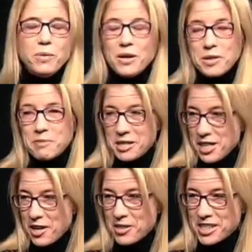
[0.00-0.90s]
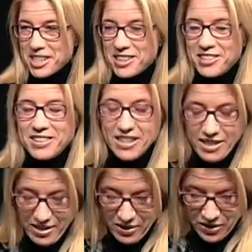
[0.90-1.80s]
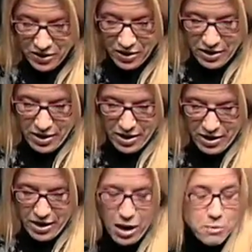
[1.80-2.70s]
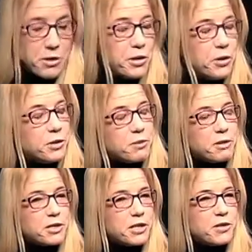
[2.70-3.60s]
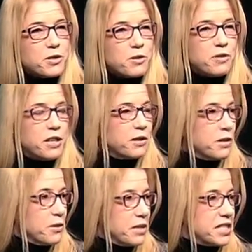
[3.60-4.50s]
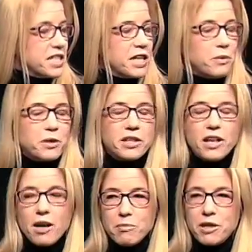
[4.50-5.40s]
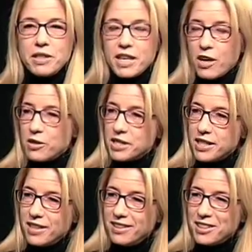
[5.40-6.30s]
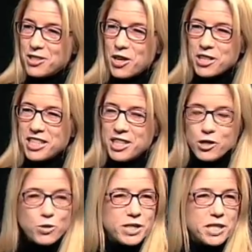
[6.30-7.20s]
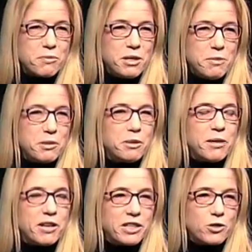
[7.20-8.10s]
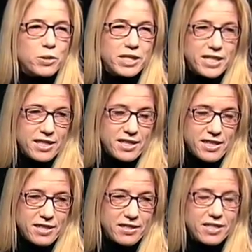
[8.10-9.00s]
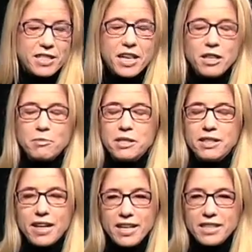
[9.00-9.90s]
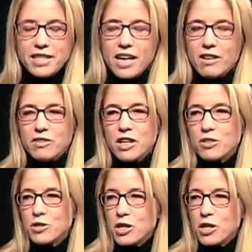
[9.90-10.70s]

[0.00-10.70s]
Welcome to Carousel. I'm your host, Marcelle Soviero, and tonight we're going to hop on the carousel and talk to interesting people about interesting things. Tonight I'm delighted to have Dr.